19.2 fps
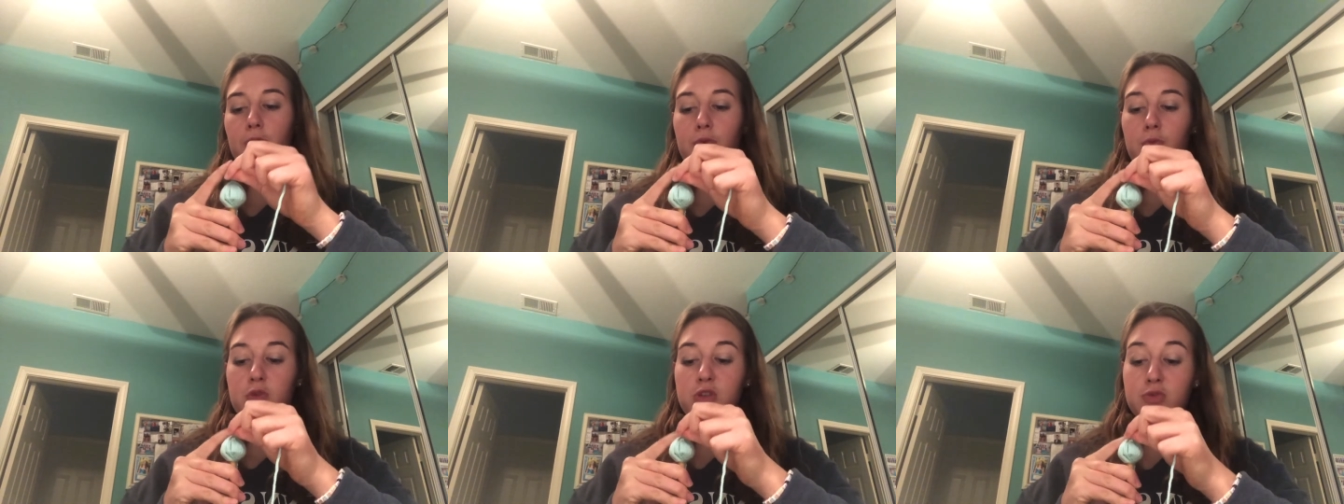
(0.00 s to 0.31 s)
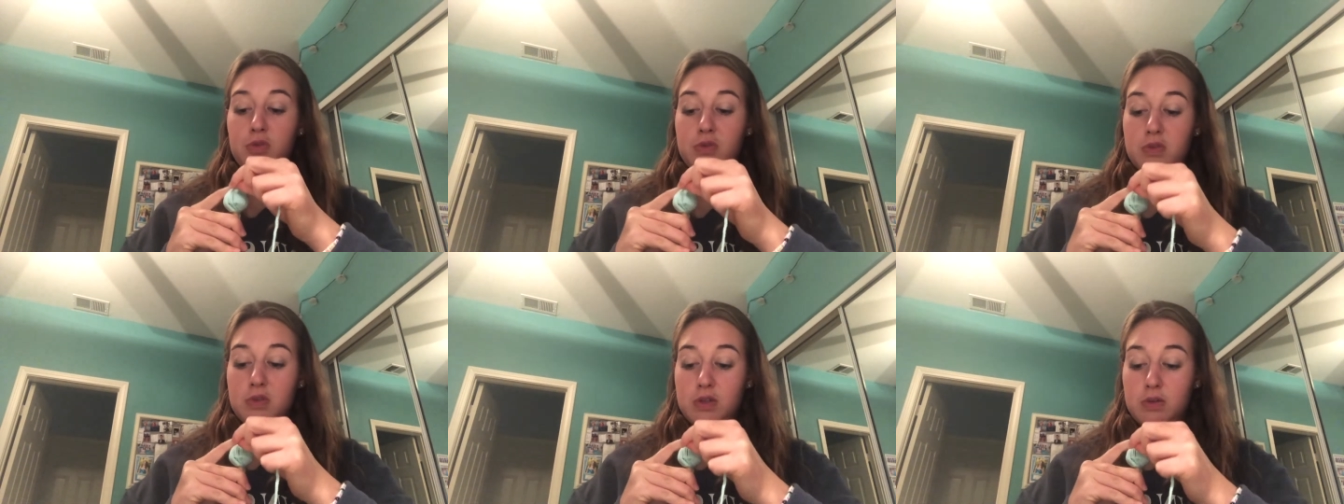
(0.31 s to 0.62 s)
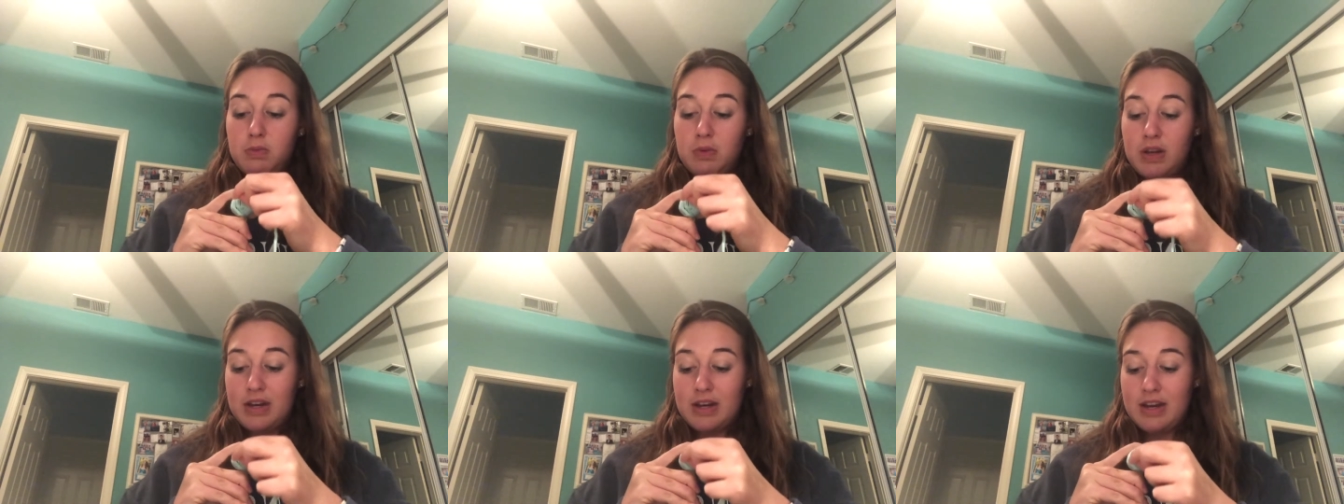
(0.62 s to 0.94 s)
Which brings me to
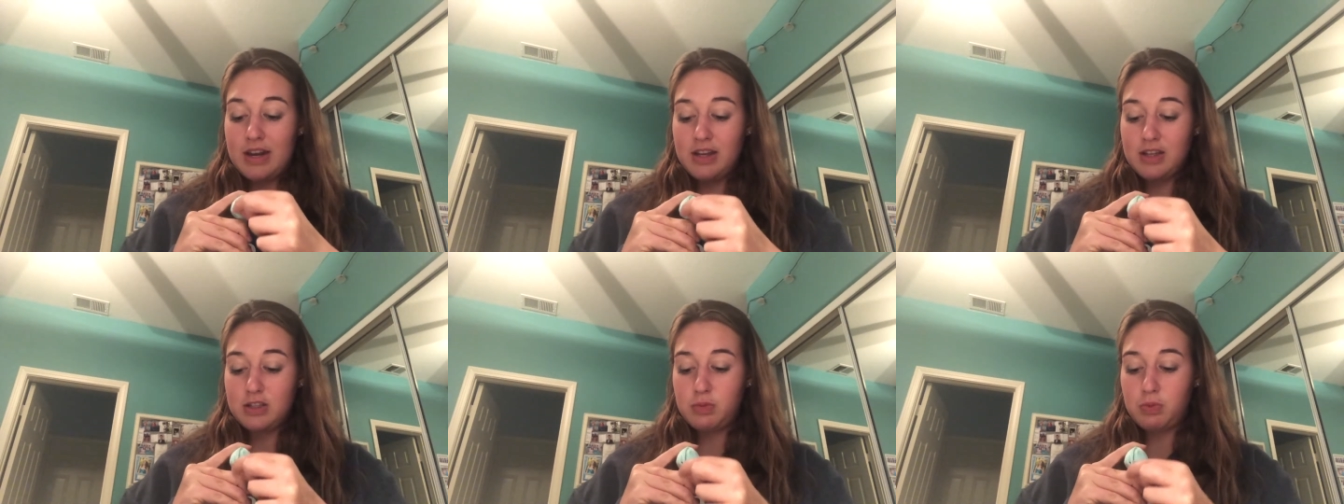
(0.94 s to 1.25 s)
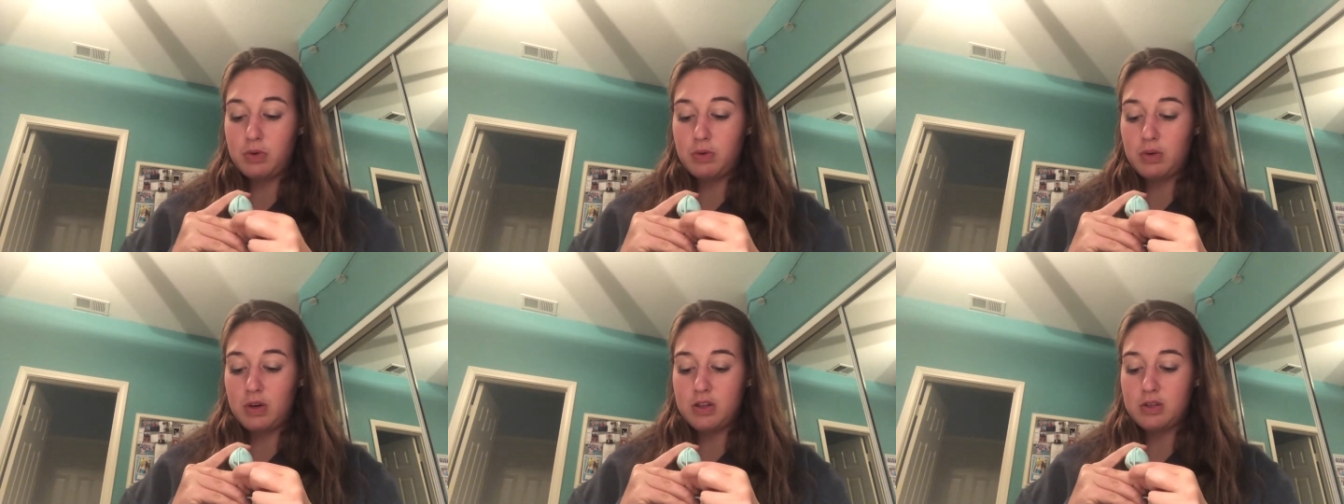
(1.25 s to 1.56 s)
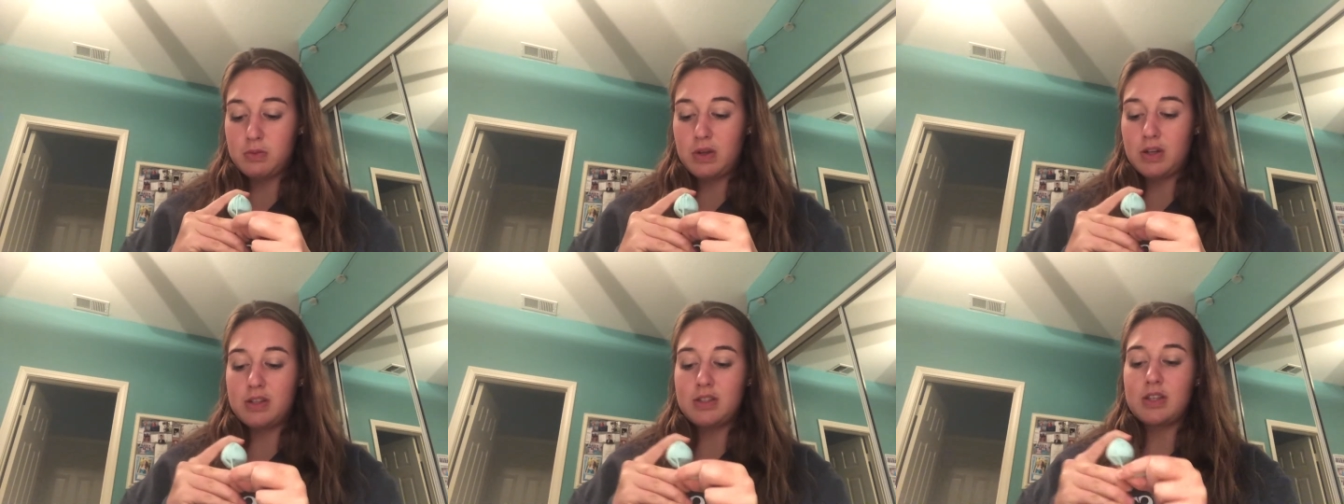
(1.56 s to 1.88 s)
my next point, what I was
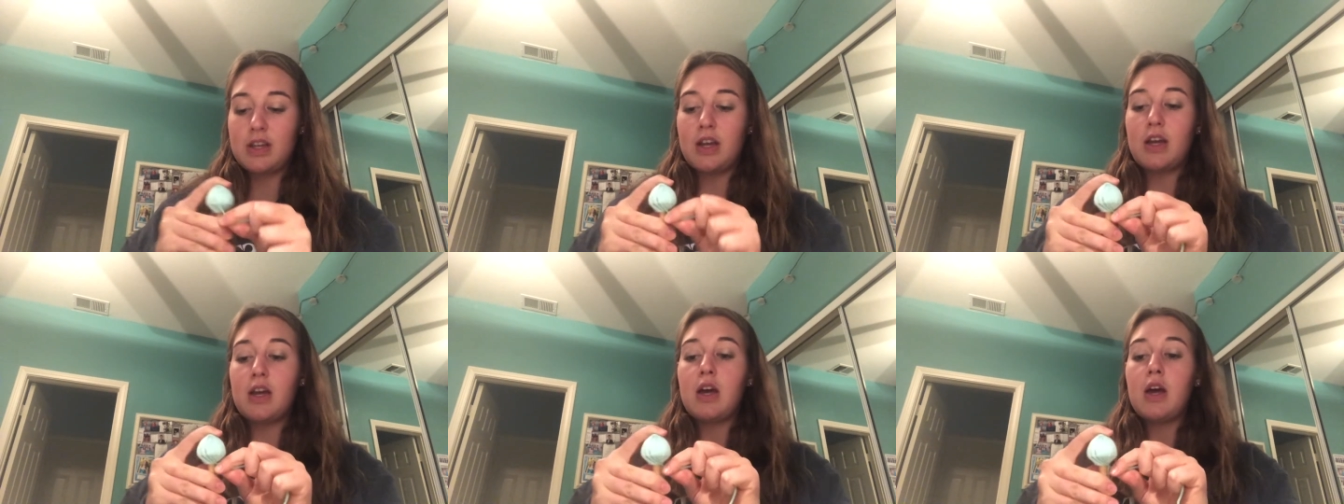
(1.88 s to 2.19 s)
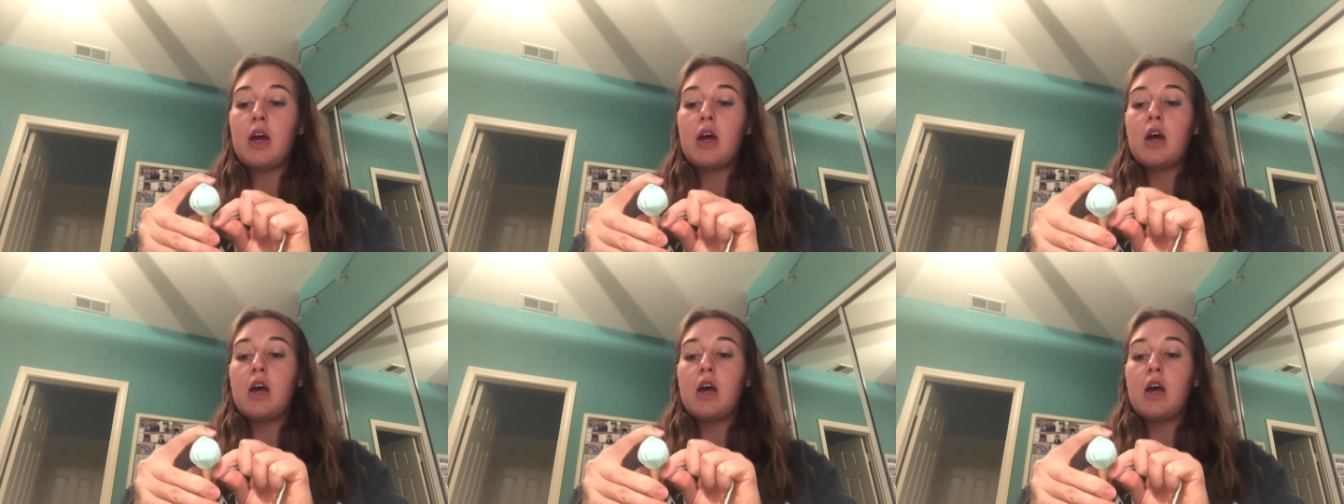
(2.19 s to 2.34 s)
about to say.